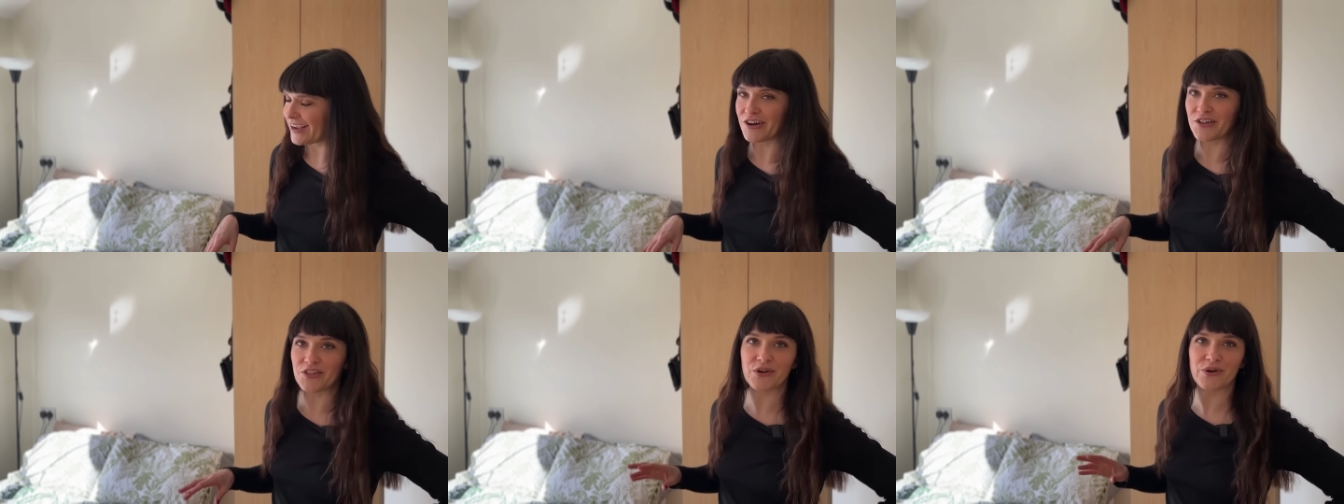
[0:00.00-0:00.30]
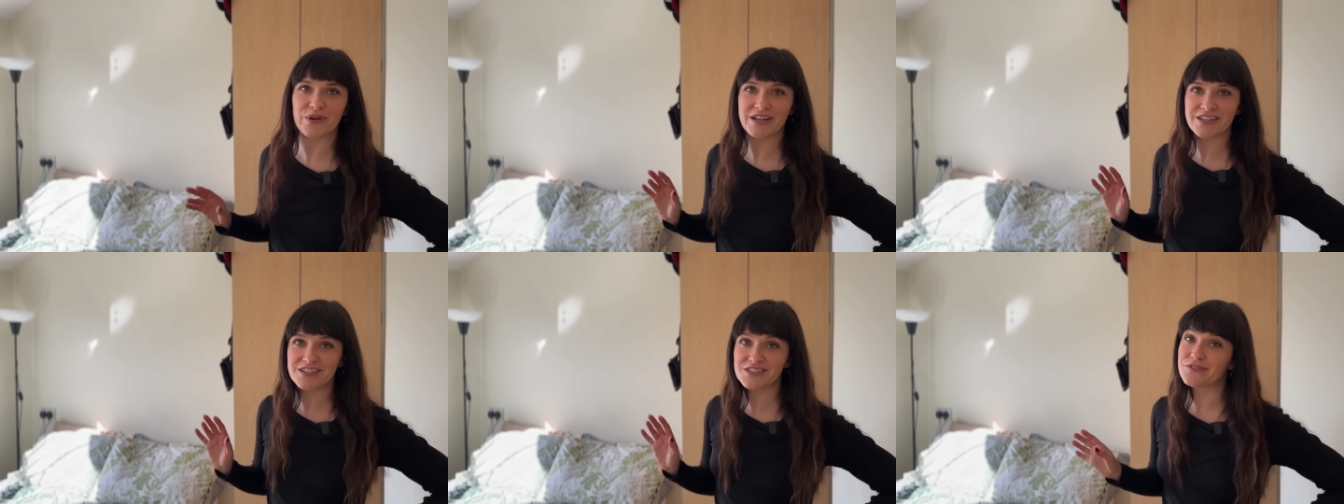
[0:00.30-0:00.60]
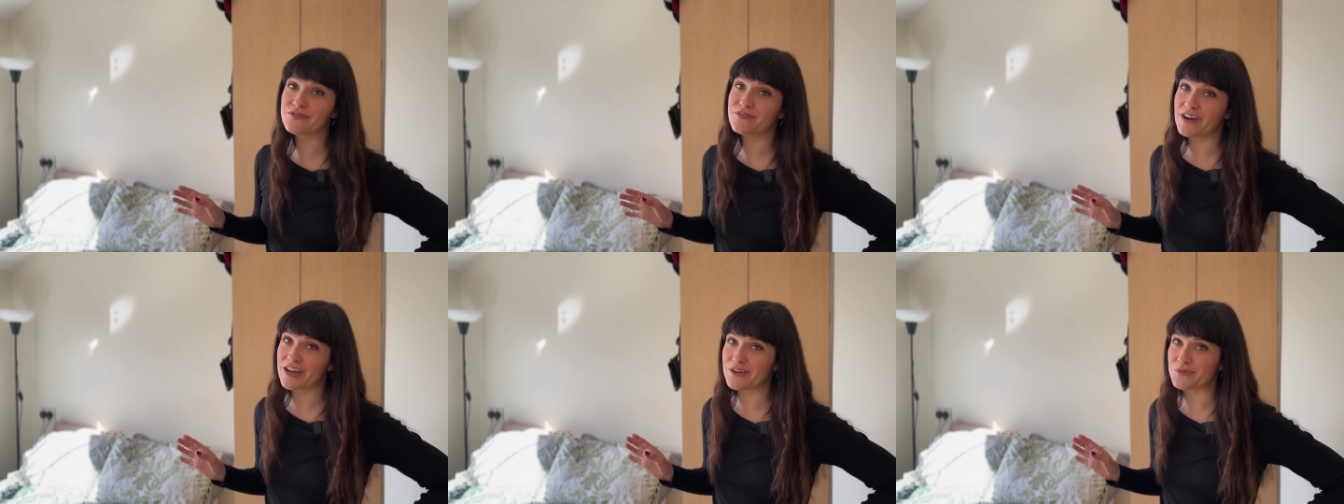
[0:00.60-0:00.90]
although it is a
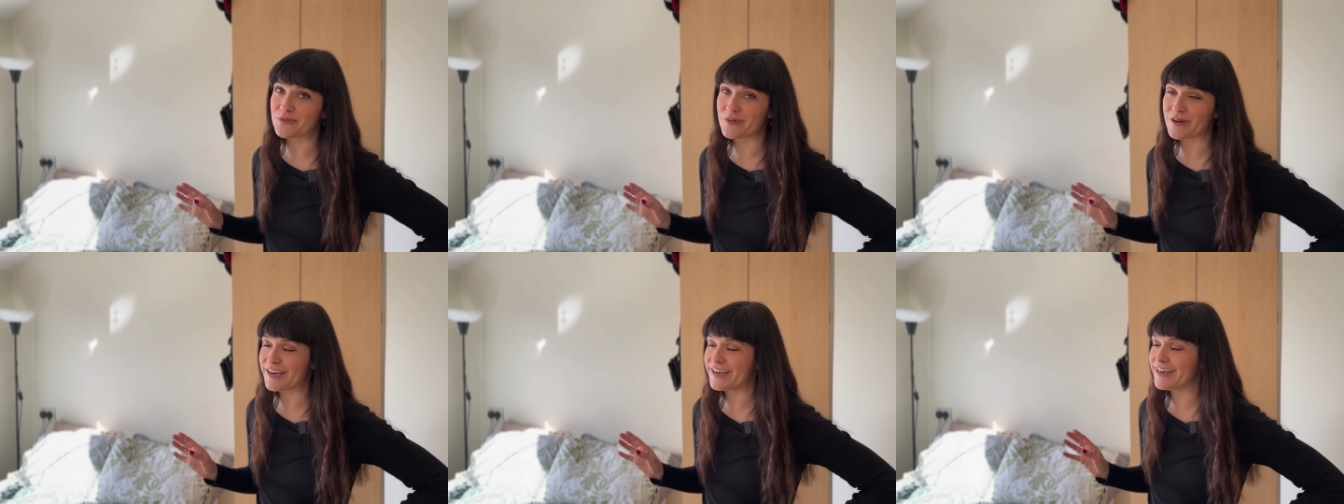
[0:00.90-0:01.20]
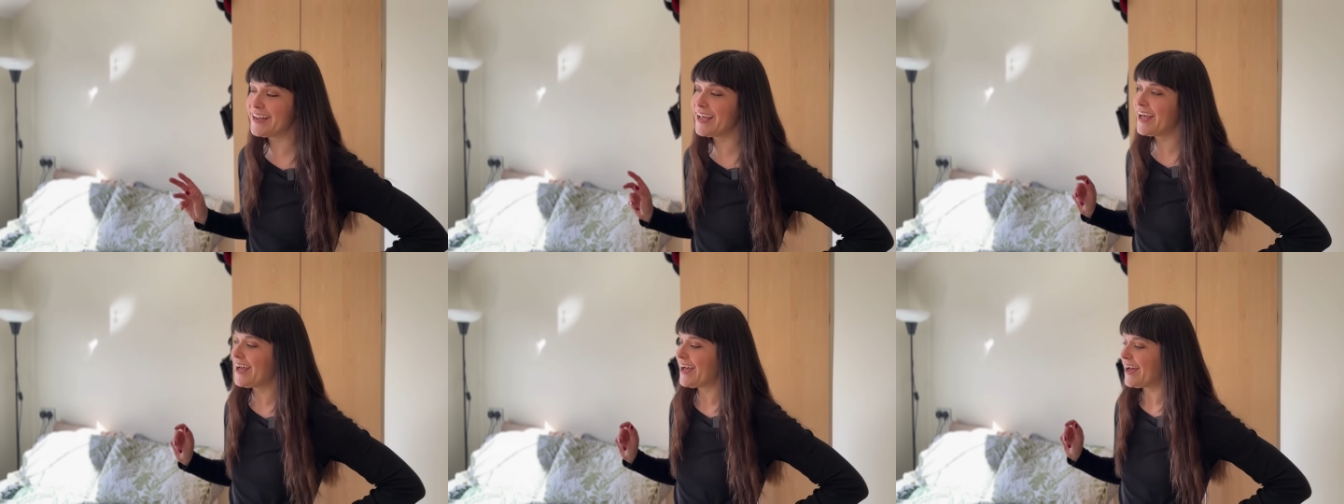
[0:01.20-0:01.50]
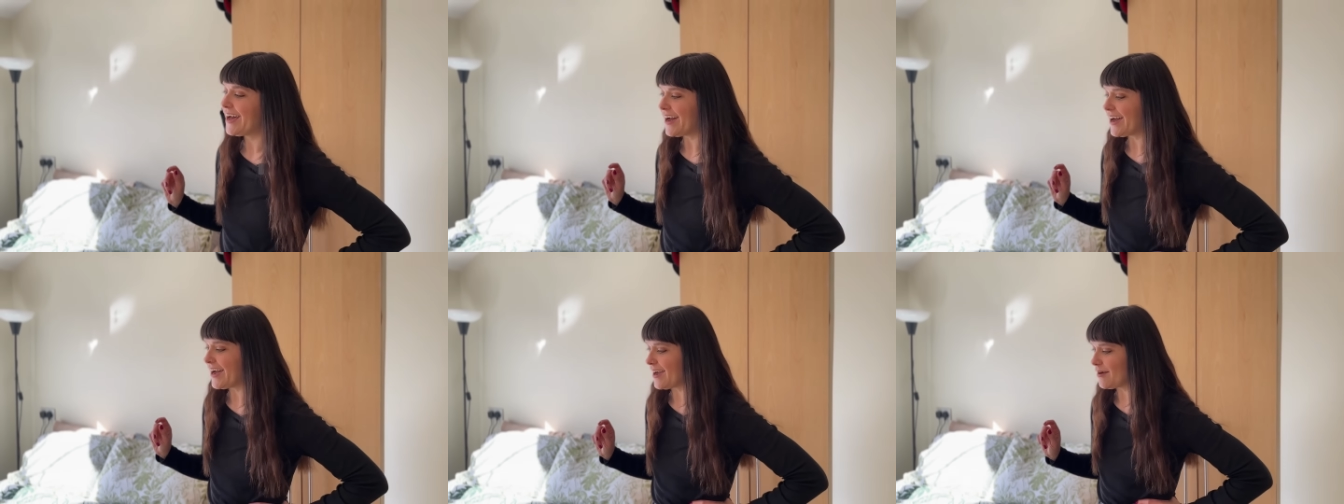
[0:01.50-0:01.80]
fun one.
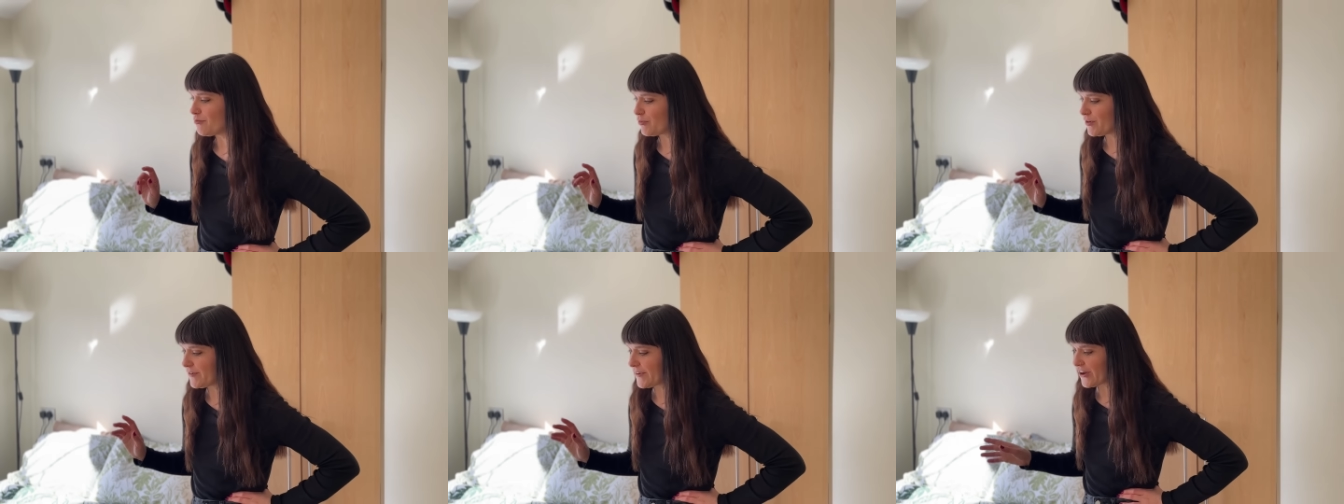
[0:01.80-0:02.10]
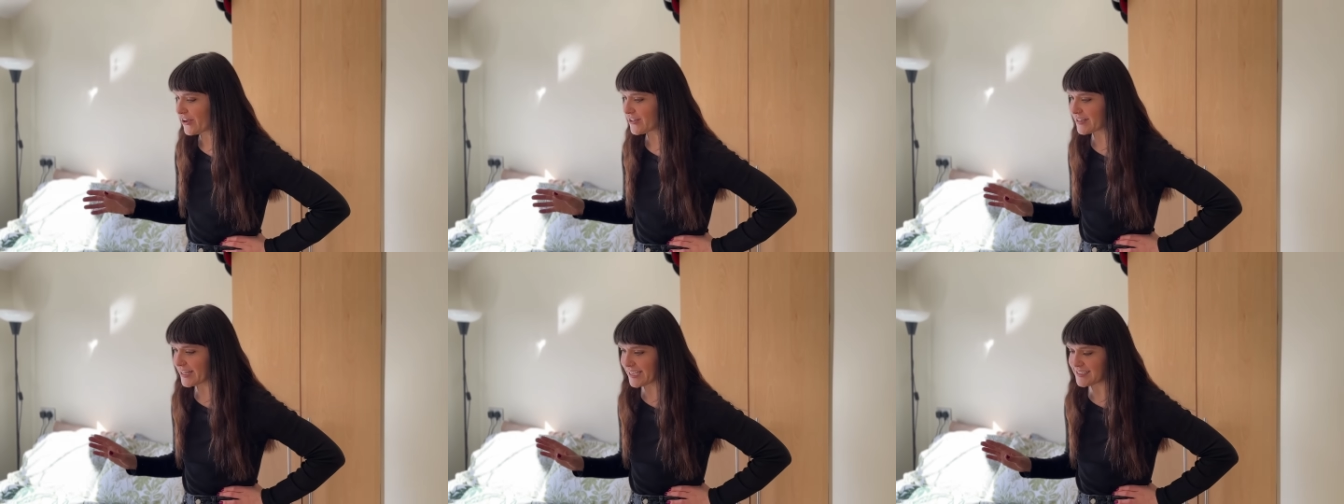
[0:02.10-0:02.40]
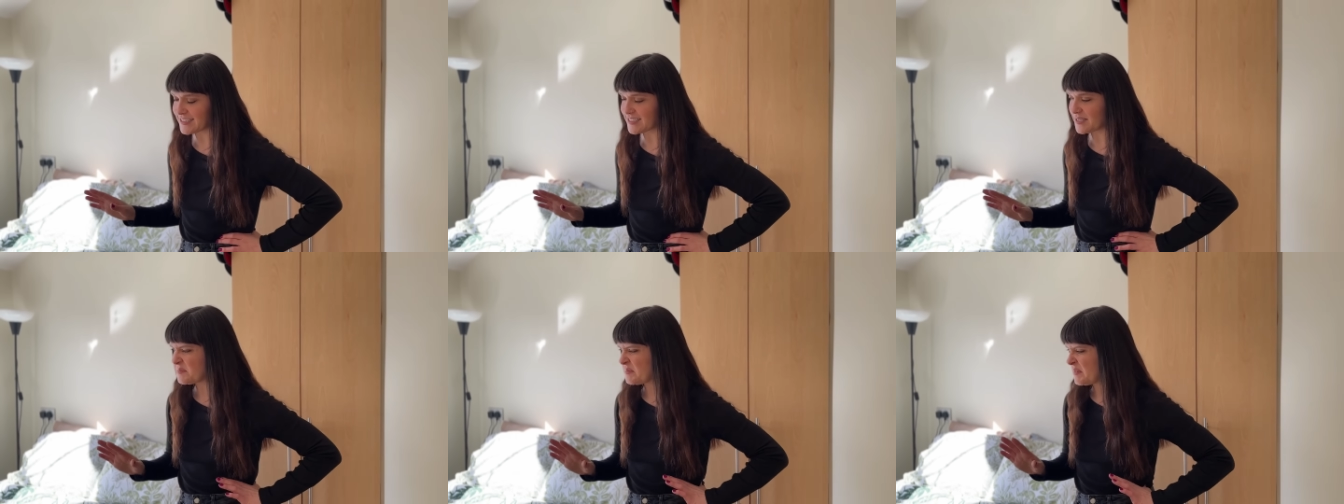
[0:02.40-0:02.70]
We got like
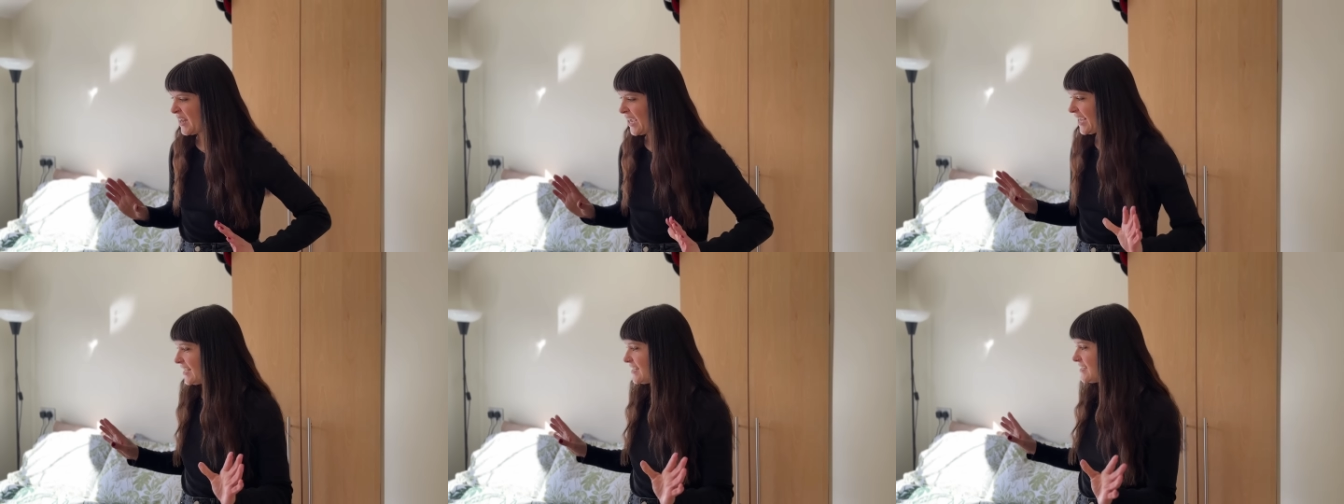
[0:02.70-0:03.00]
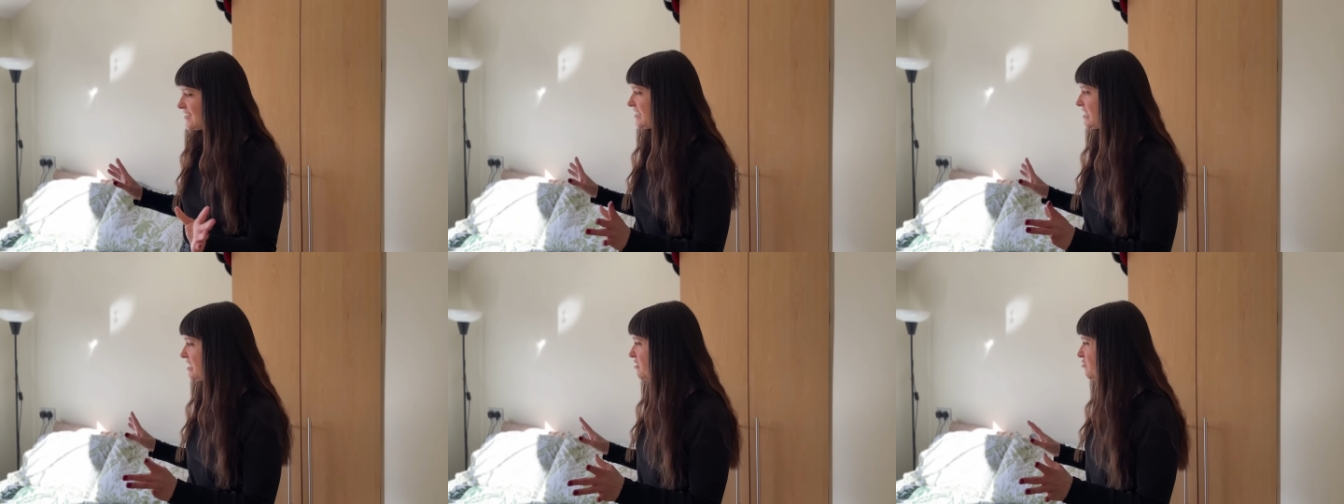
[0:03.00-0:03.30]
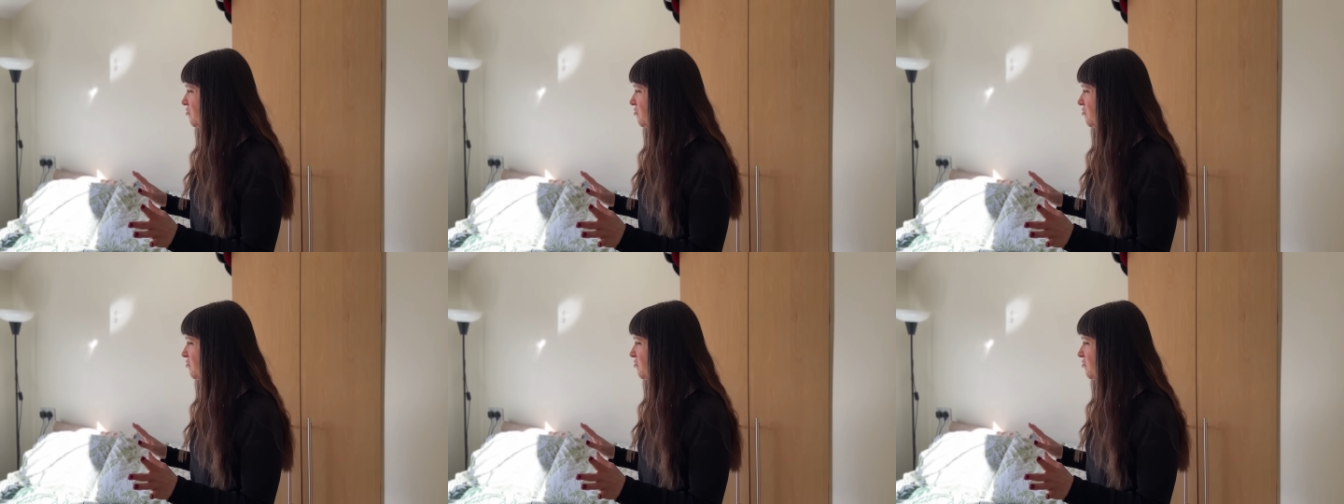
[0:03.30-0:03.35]
some nice,